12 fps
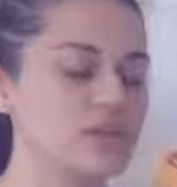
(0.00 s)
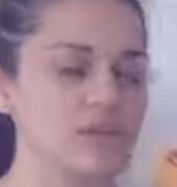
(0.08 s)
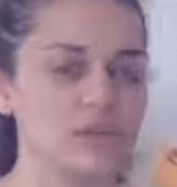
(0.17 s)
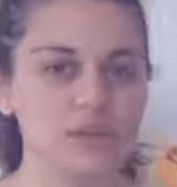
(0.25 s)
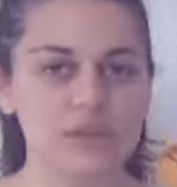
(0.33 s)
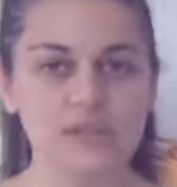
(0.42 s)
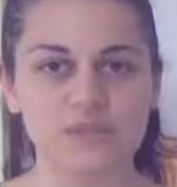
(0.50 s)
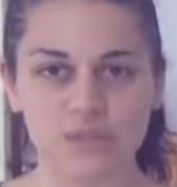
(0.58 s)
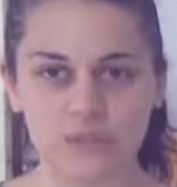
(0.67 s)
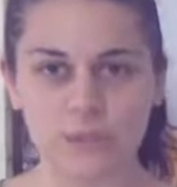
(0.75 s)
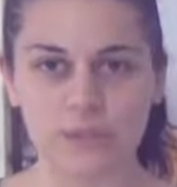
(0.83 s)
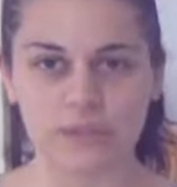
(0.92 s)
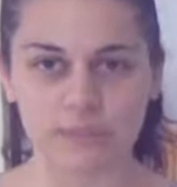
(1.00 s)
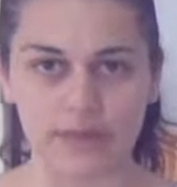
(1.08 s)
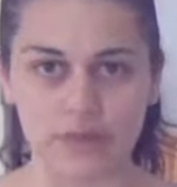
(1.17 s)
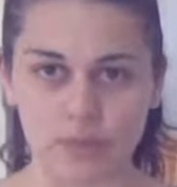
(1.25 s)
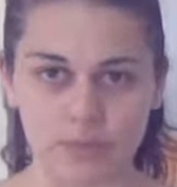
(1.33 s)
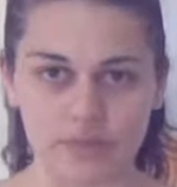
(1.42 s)
you know, because we're talking
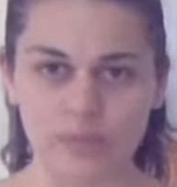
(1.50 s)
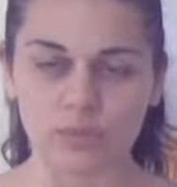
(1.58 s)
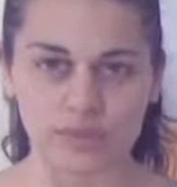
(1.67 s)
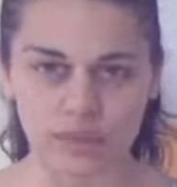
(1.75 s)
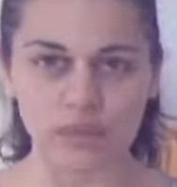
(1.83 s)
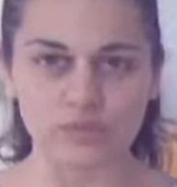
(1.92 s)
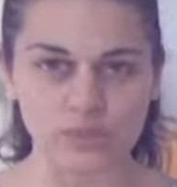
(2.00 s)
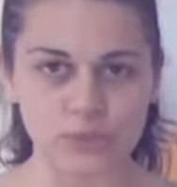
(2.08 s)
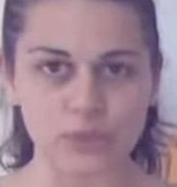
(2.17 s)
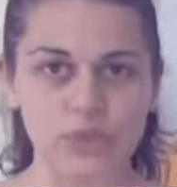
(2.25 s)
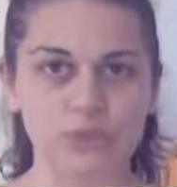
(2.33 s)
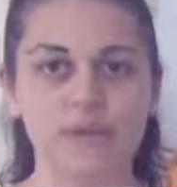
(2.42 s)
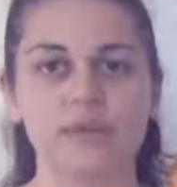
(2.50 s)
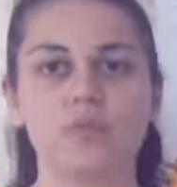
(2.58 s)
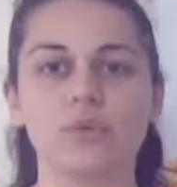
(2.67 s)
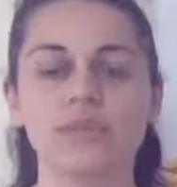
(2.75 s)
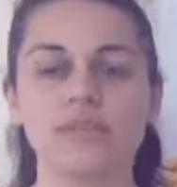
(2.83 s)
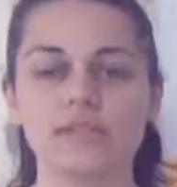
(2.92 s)
about women, we love to talk about
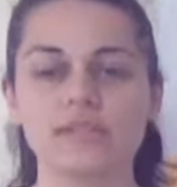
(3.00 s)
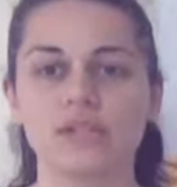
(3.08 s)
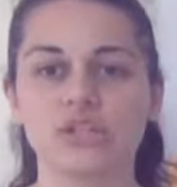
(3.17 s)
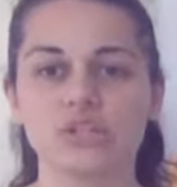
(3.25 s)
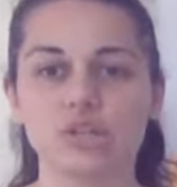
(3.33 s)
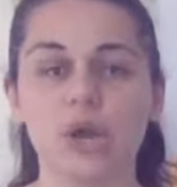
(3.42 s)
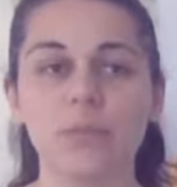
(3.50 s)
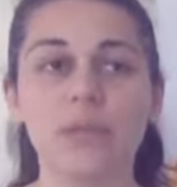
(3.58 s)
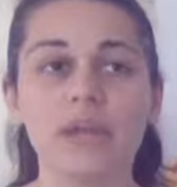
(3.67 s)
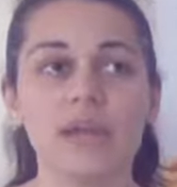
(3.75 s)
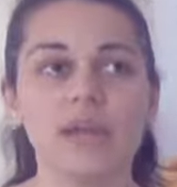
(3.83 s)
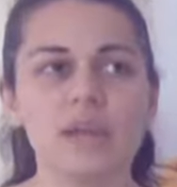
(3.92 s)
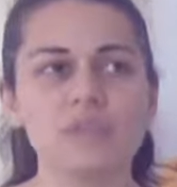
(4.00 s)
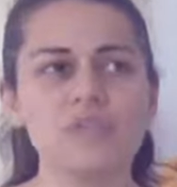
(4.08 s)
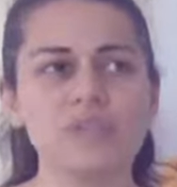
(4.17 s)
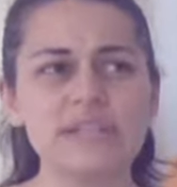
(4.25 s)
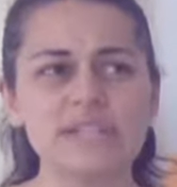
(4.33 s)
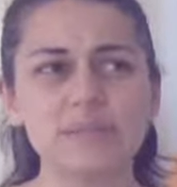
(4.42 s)
women, it is our job. It was
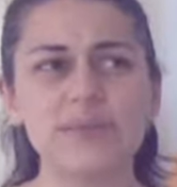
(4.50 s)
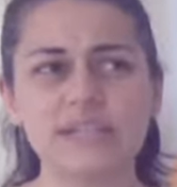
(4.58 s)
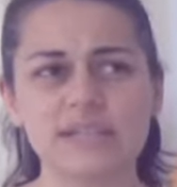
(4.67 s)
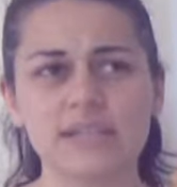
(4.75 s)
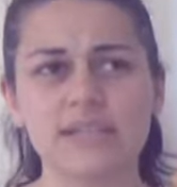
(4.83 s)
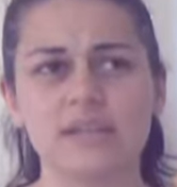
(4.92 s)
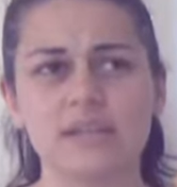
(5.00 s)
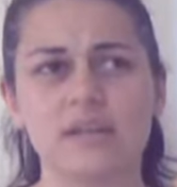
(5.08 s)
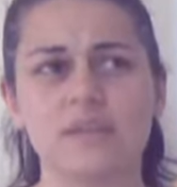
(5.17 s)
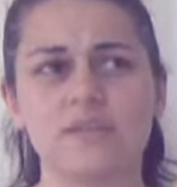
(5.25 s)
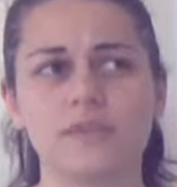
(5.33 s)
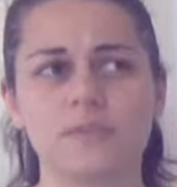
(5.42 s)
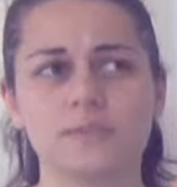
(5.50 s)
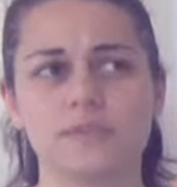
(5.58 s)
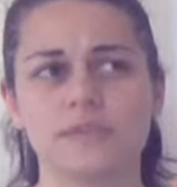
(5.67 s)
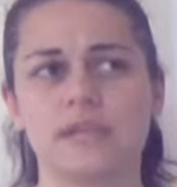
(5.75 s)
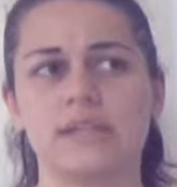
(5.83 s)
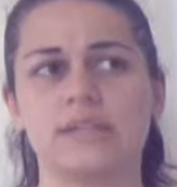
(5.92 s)
really depressing and kind of
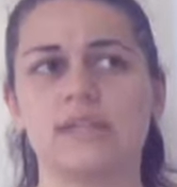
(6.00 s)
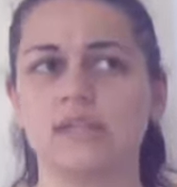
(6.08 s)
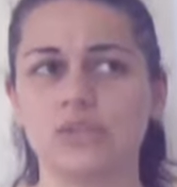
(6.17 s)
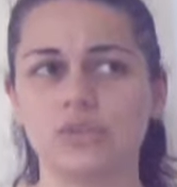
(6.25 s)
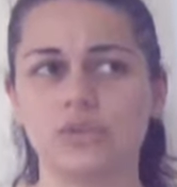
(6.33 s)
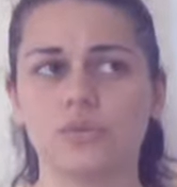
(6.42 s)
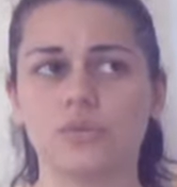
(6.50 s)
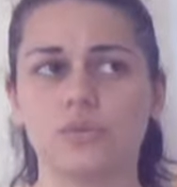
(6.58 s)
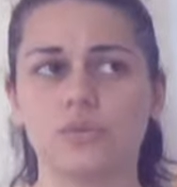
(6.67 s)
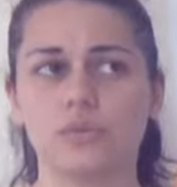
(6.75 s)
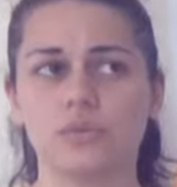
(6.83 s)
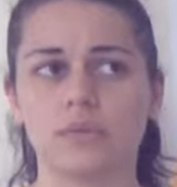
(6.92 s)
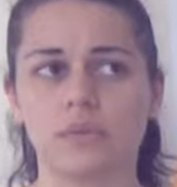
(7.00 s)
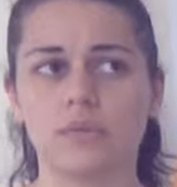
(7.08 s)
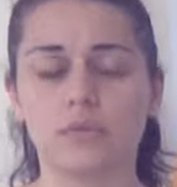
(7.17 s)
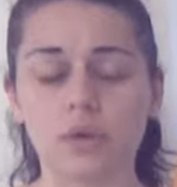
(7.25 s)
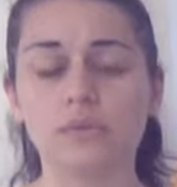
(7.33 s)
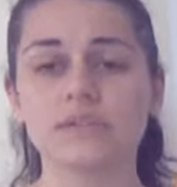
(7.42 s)
upsetting to
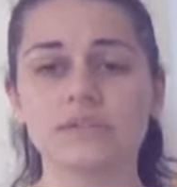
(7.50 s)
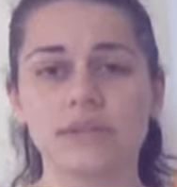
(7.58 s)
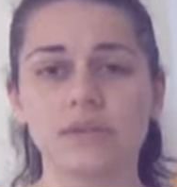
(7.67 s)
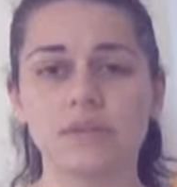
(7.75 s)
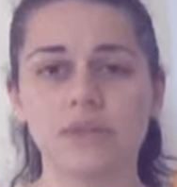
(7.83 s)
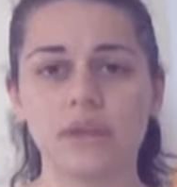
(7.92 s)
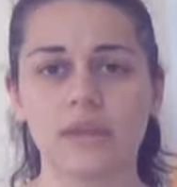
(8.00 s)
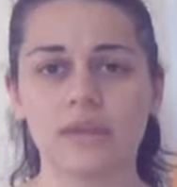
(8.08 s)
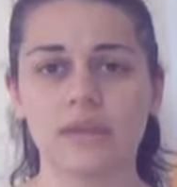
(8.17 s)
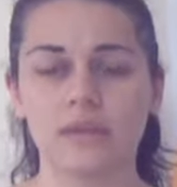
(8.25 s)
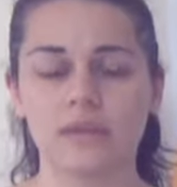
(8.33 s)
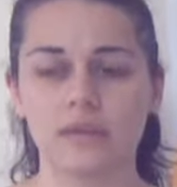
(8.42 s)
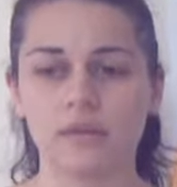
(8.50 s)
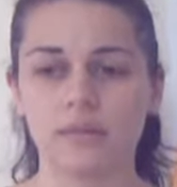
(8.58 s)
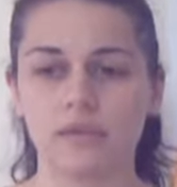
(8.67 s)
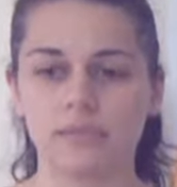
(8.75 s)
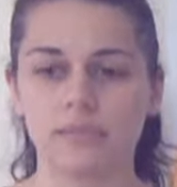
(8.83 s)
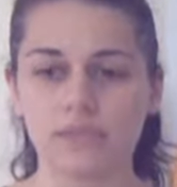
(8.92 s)
note down that the
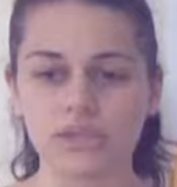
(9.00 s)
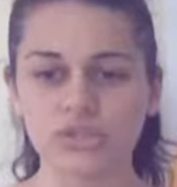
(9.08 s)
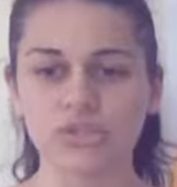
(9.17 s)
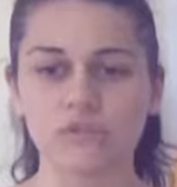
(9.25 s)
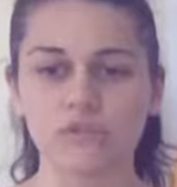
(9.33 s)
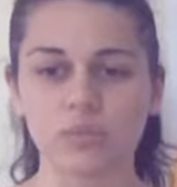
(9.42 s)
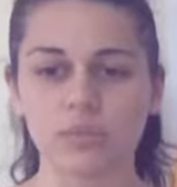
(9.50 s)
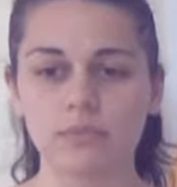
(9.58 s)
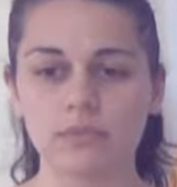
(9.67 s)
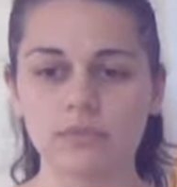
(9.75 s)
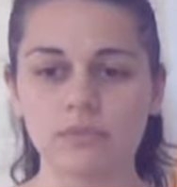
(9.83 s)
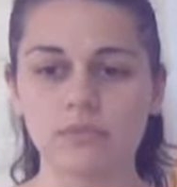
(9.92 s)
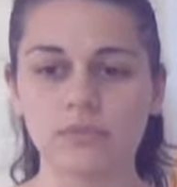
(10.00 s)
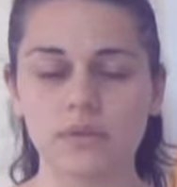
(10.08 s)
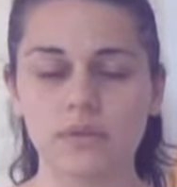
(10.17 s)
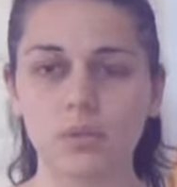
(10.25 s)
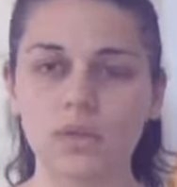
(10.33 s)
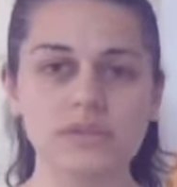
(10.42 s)
mention of women
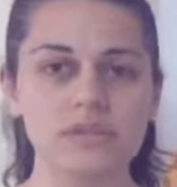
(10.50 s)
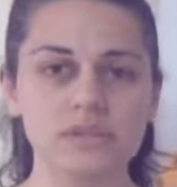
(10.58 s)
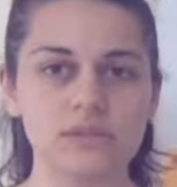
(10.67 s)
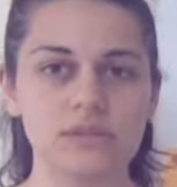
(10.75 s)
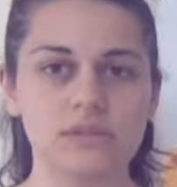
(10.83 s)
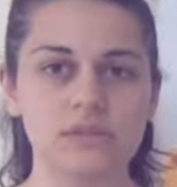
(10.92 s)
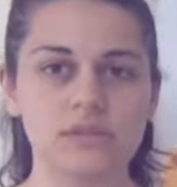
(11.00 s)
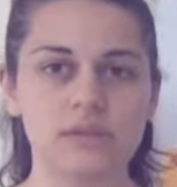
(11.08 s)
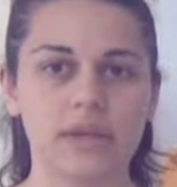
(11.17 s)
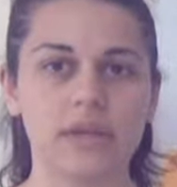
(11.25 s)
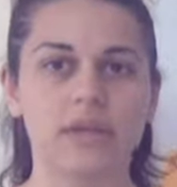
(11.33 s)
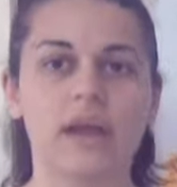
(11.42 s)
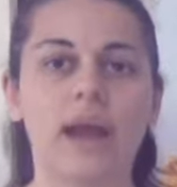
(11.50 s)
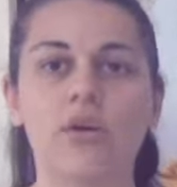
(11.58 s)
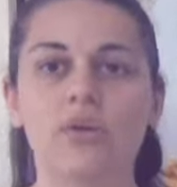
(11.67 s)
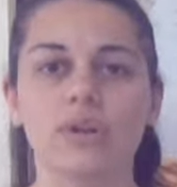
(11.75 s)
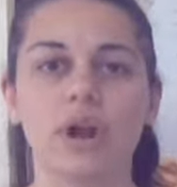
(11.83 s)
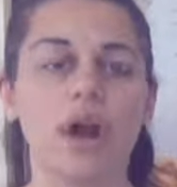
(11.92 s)
wasn't until like an
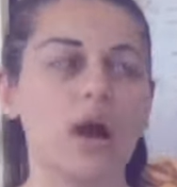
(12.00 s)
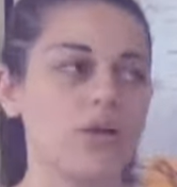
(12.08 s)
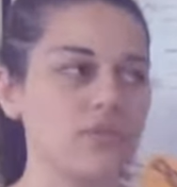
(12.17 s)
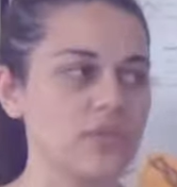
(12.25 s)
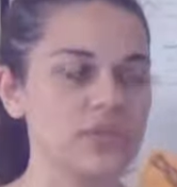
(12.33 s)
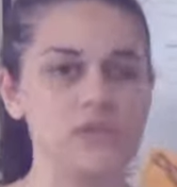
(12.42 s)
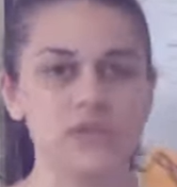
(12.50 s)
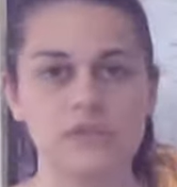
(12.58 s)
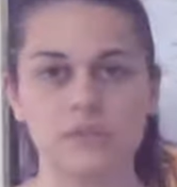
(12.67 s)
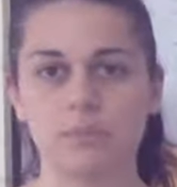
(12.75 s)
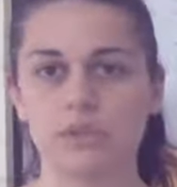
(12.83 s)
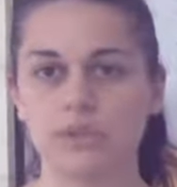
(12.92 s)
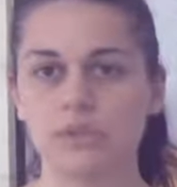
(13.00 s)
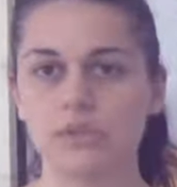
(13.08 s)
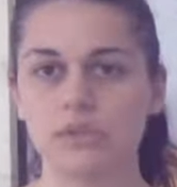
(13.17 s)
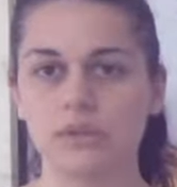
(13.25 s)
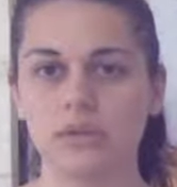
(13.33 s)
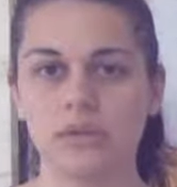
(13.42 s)
hour and a half into the speech.